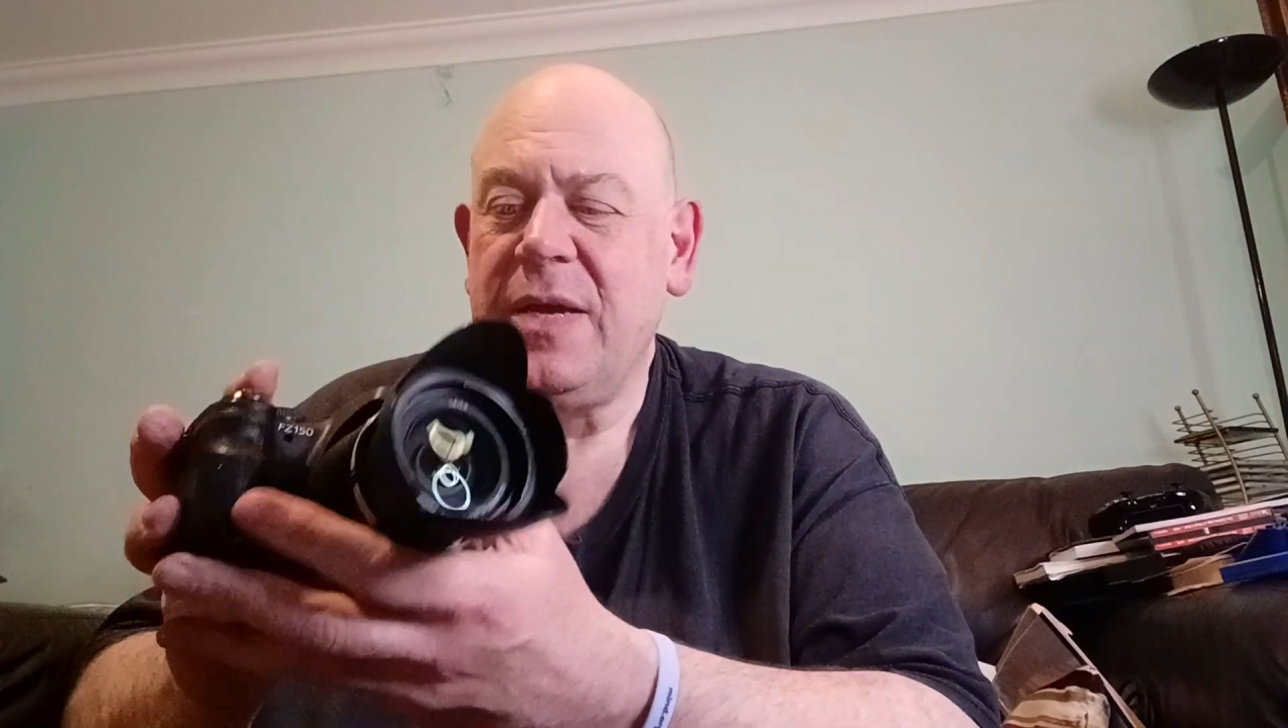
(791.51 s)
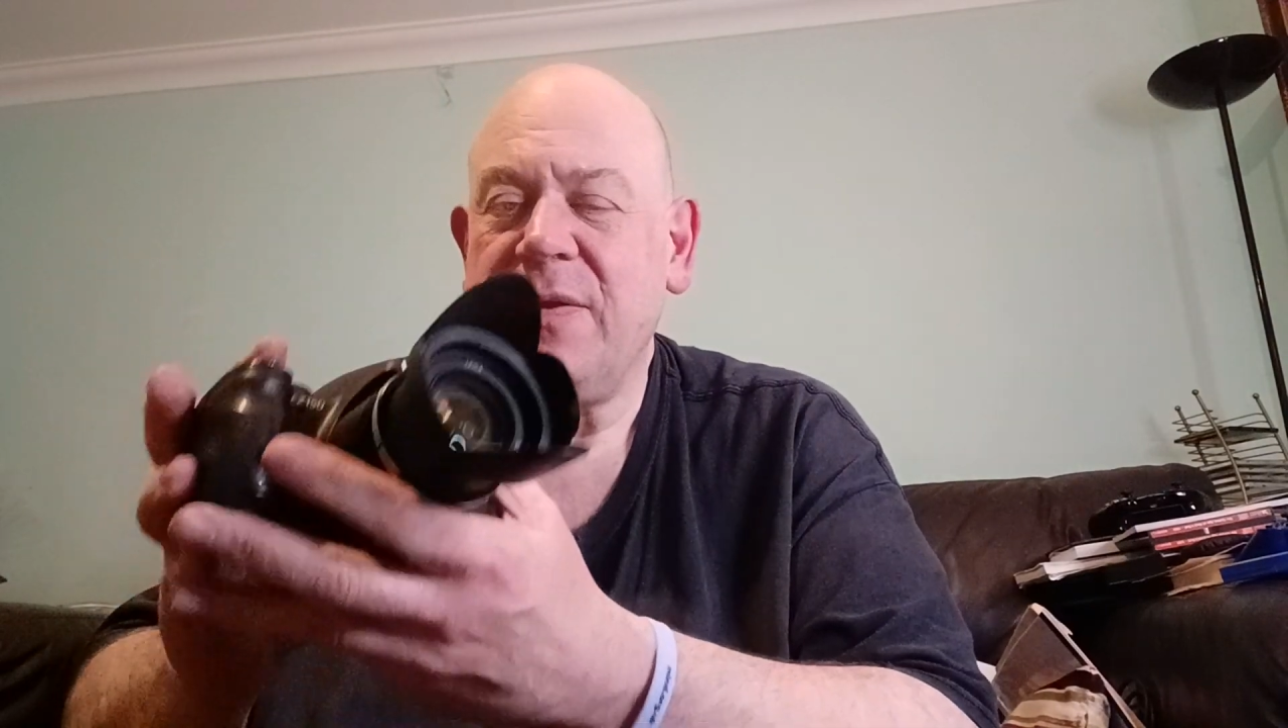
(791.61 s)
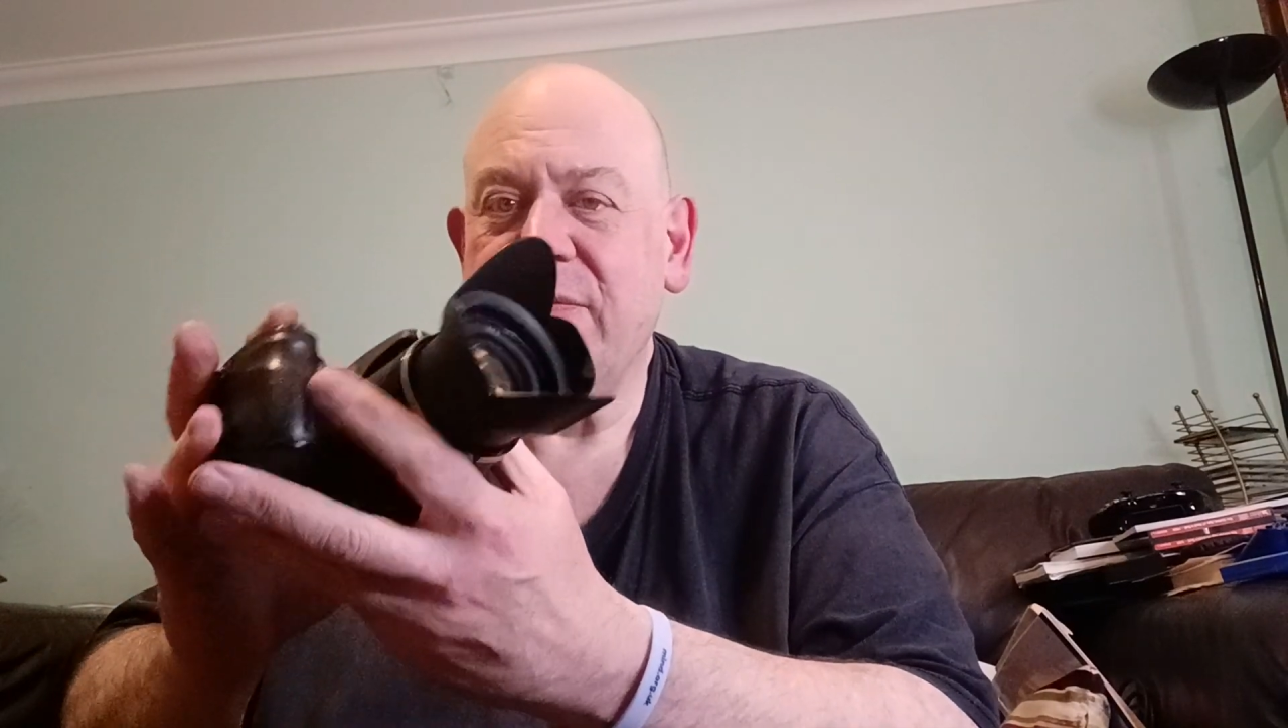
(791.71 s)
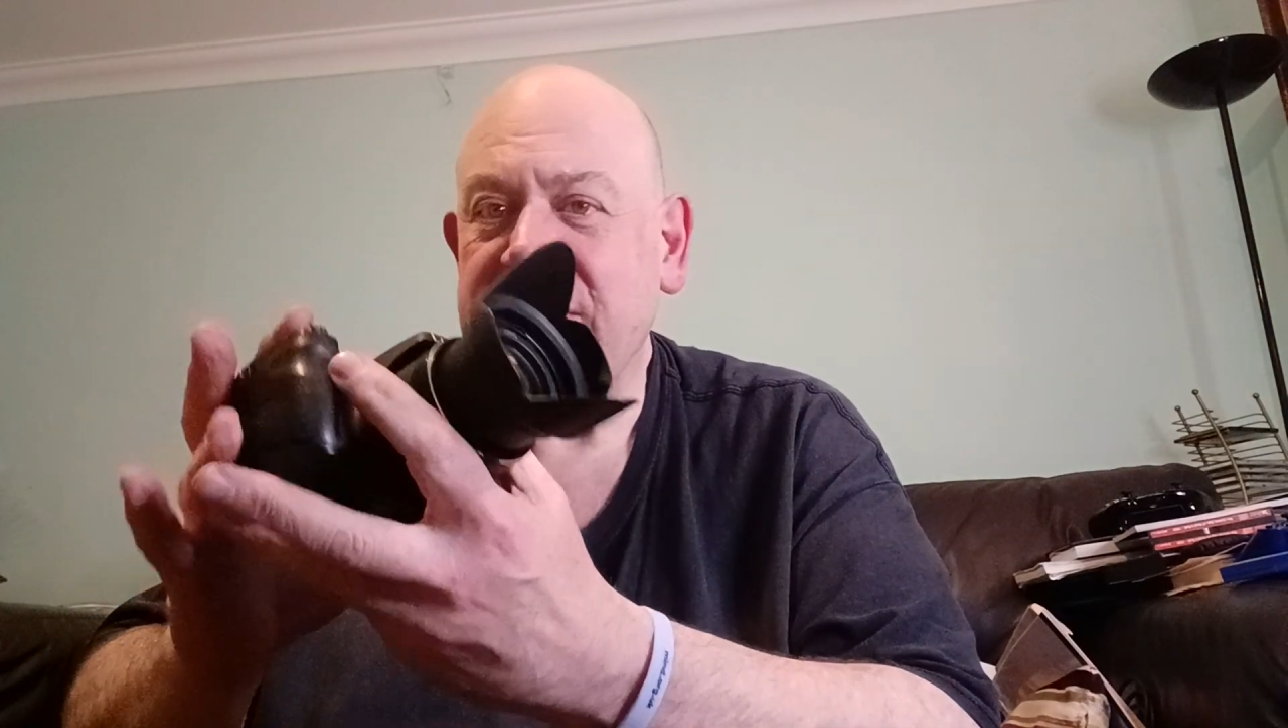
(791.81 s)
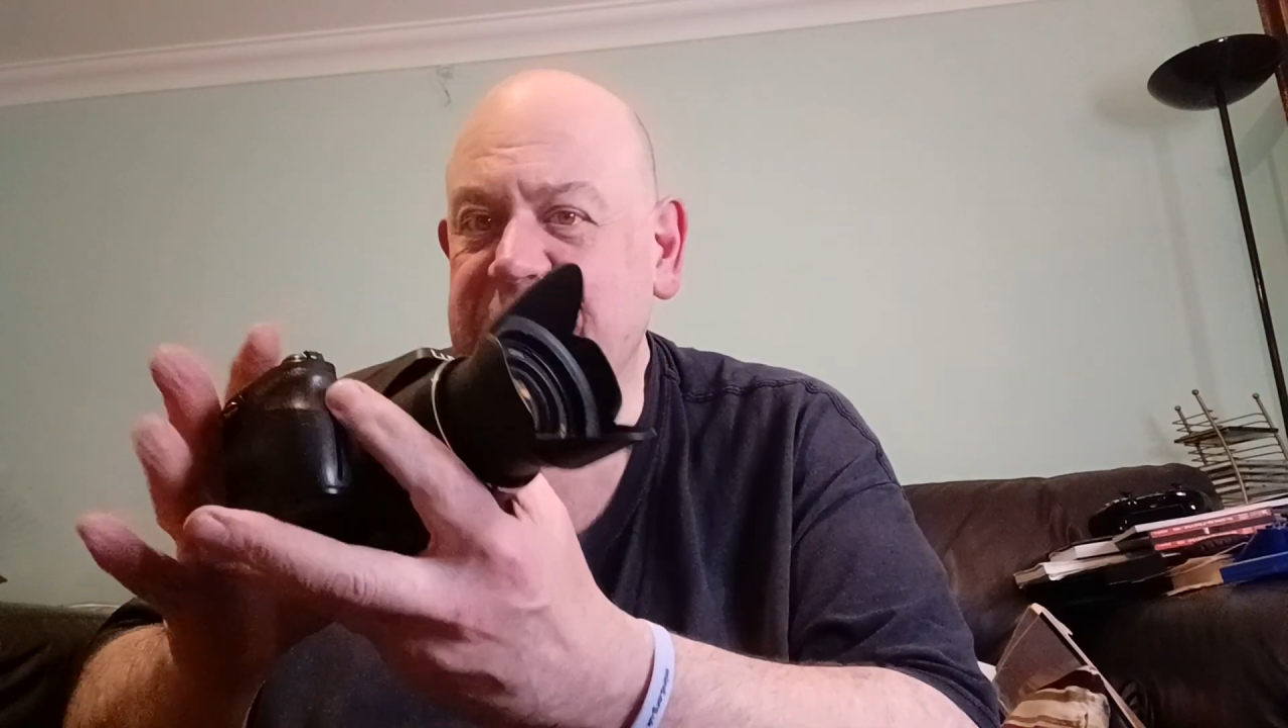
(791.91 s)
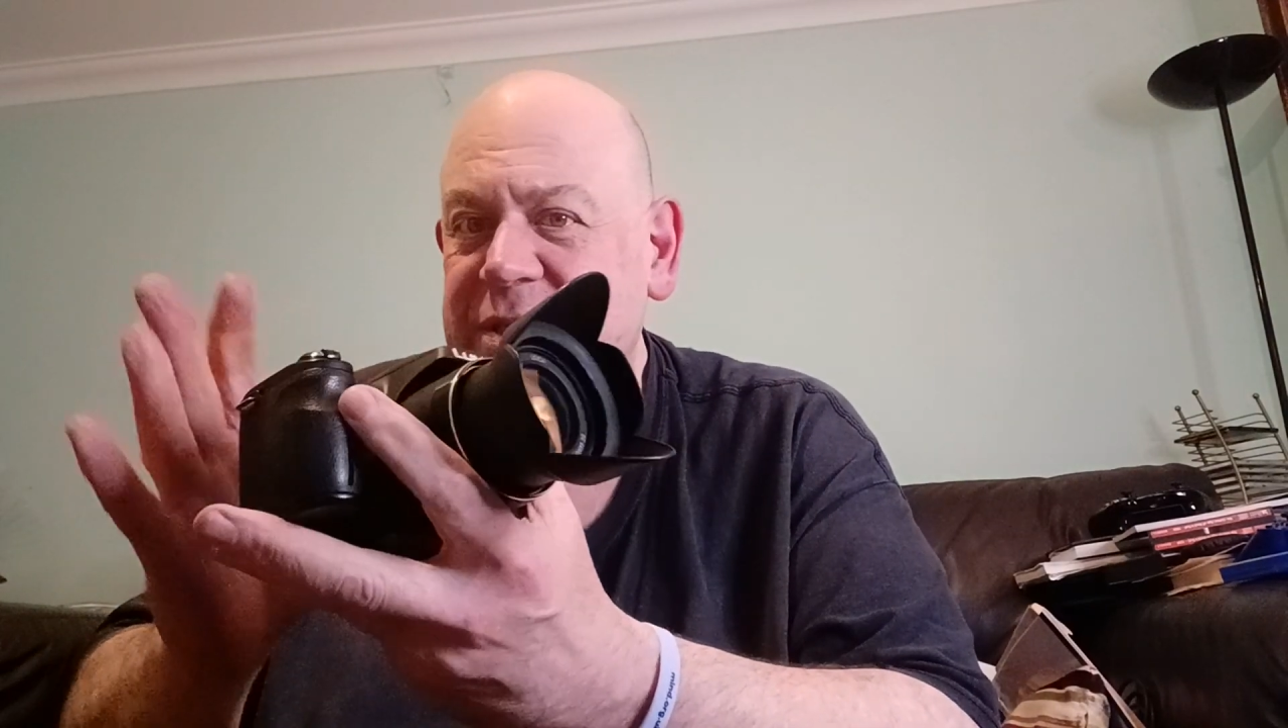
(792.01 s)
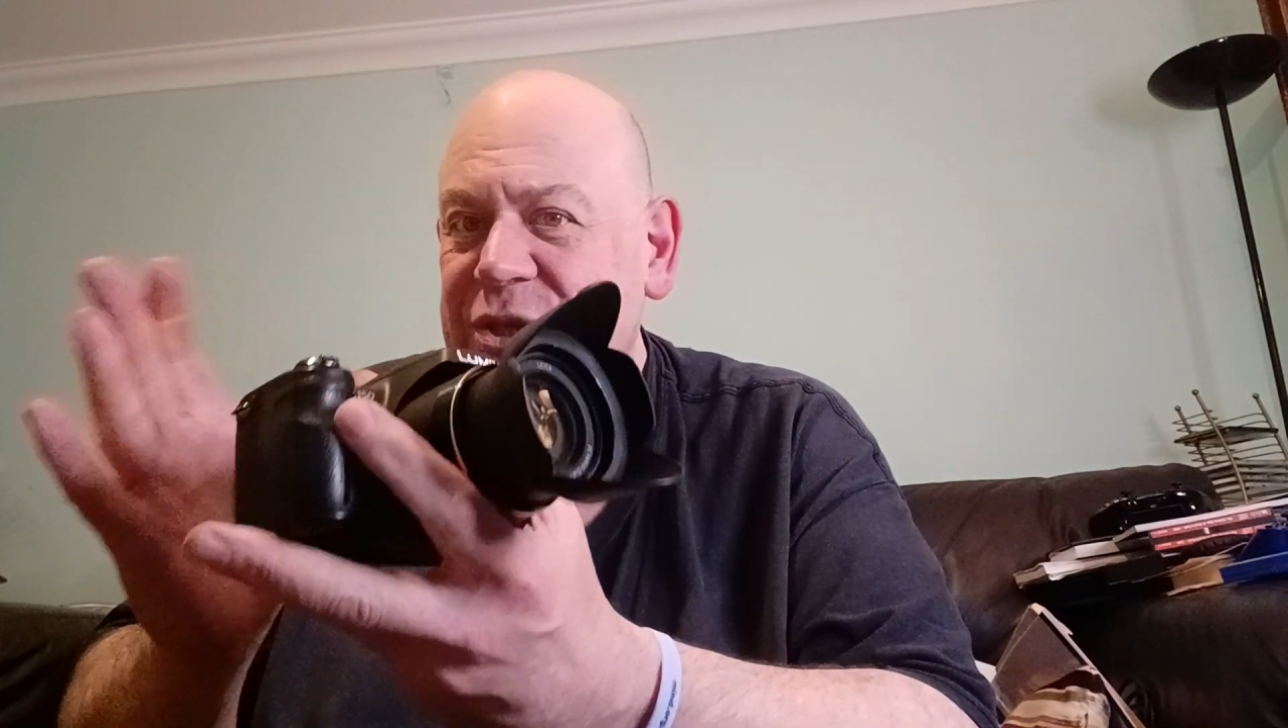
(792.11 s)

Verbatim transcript: there isn't a